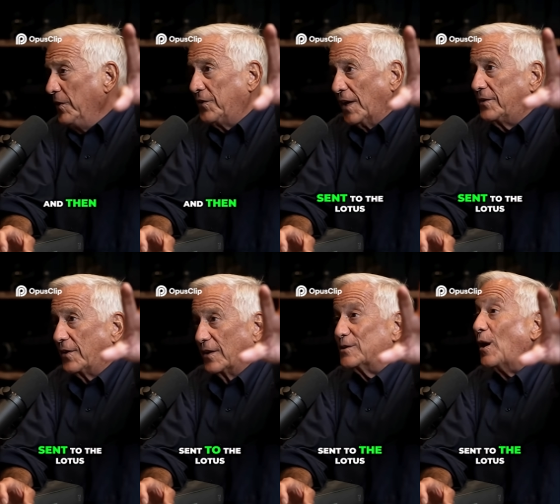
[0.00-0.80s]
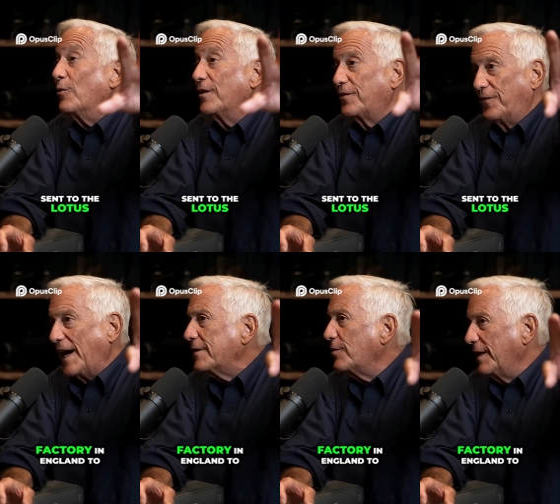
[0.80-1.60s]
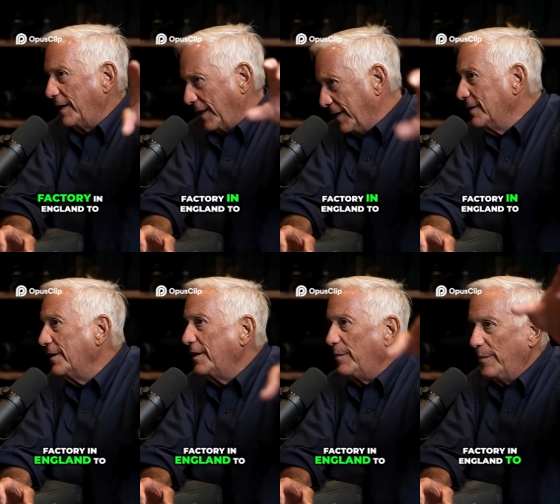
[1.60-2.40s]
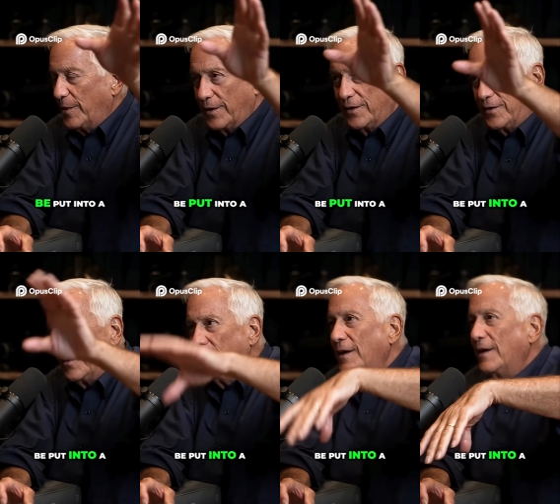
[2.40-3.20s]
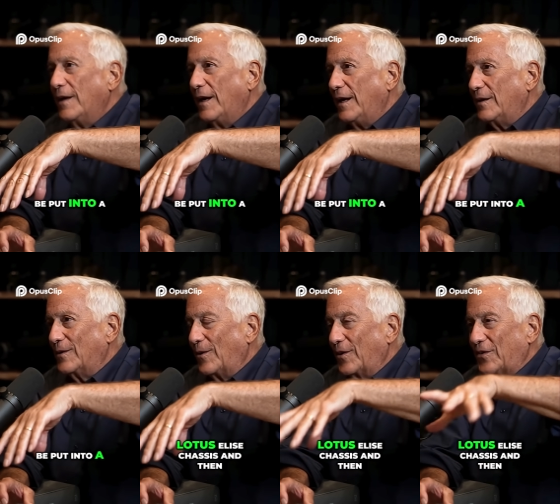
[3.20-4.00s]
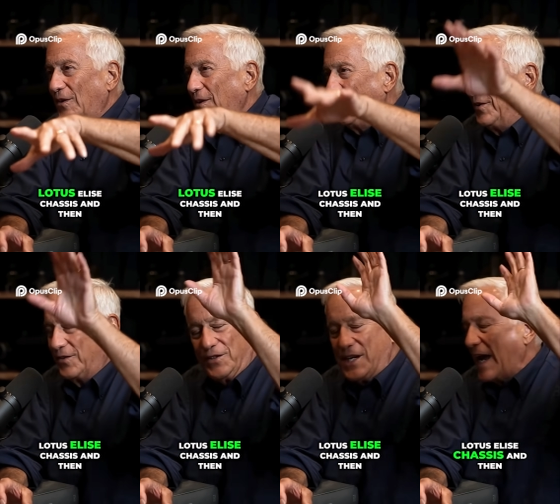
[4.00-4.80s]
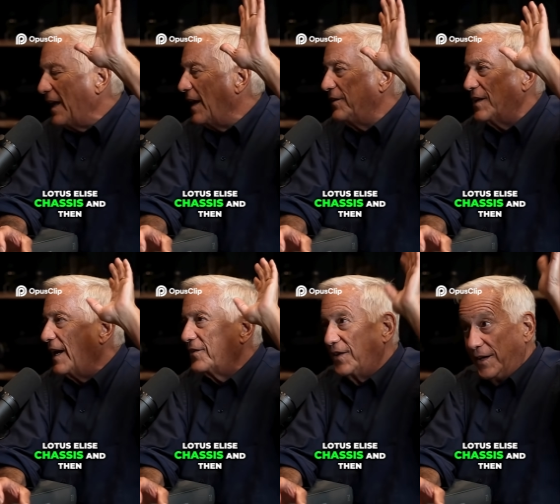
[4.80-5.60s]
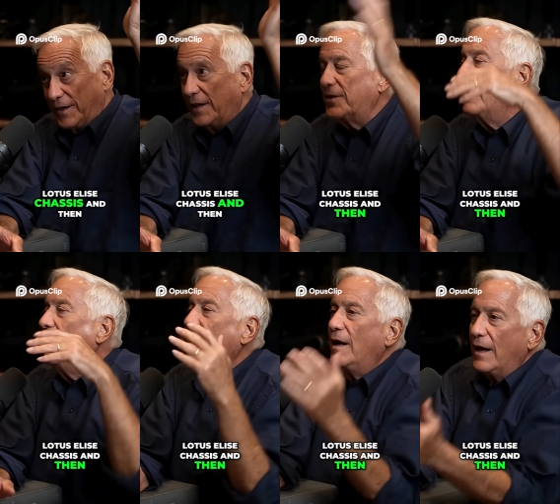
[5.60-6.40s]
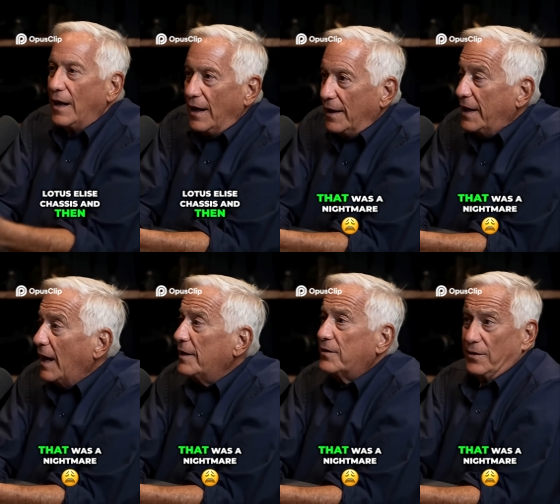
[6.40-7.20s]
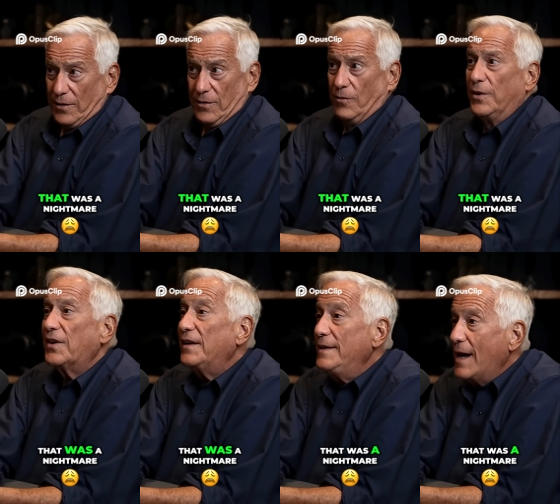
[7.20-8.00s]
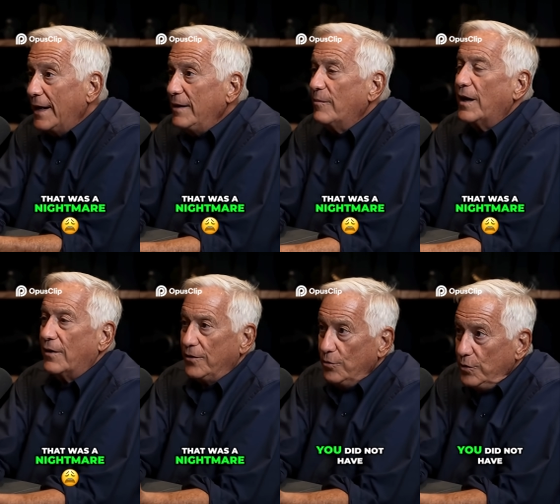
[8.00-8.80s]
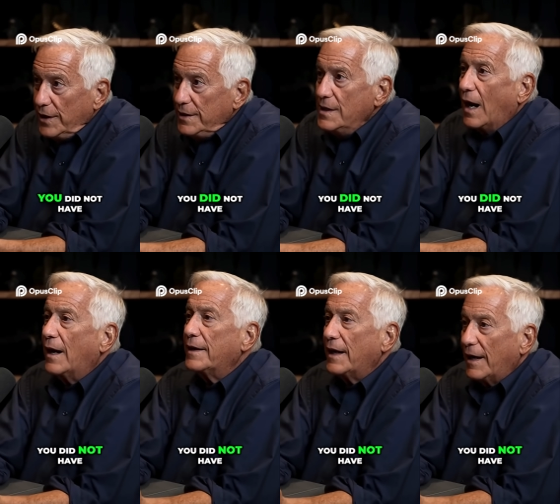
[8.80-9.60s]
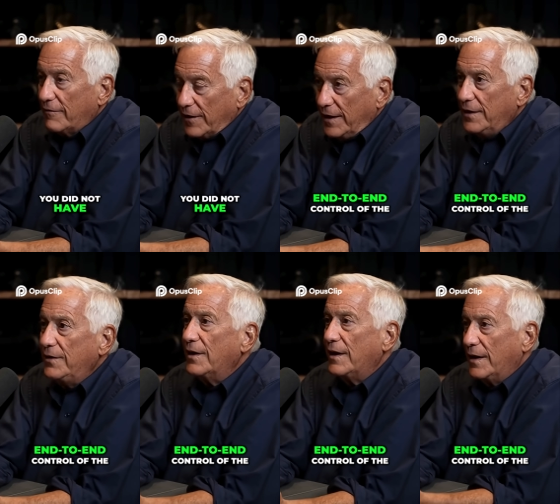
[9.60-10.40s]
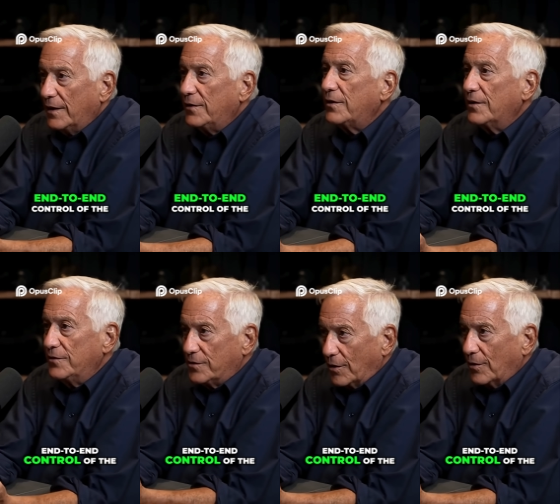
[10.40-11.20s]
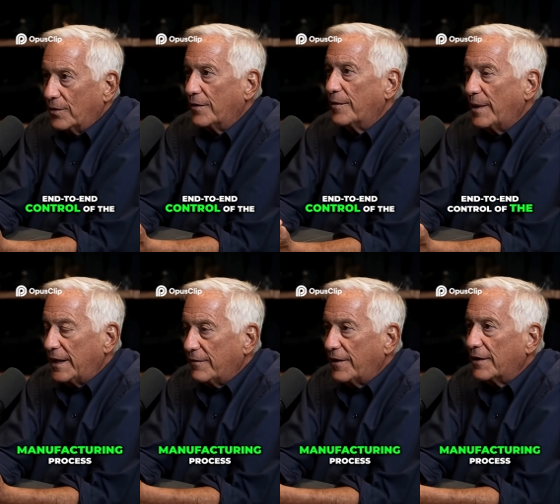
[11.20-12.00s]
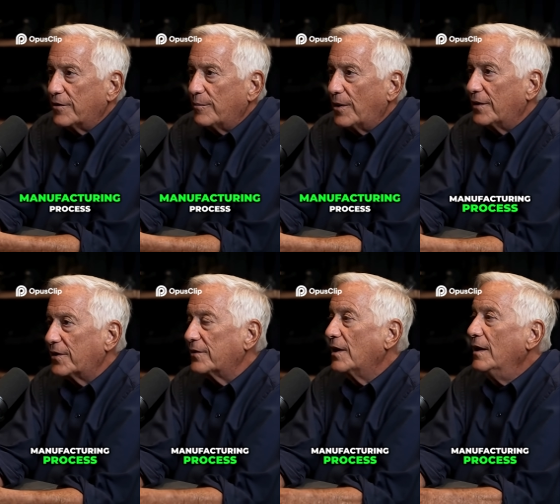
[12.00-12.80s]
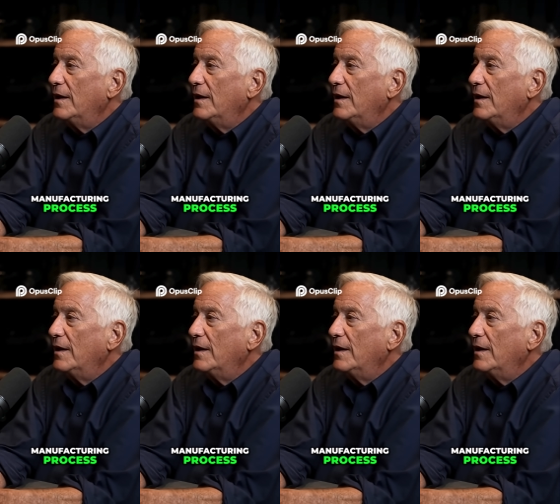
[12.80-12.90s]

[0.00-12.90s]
sent to the Lotus factory in England to be put into a Lotus Elise chassis. And then that was a nightmare. You did not have end-to-end control of the manufacturing process.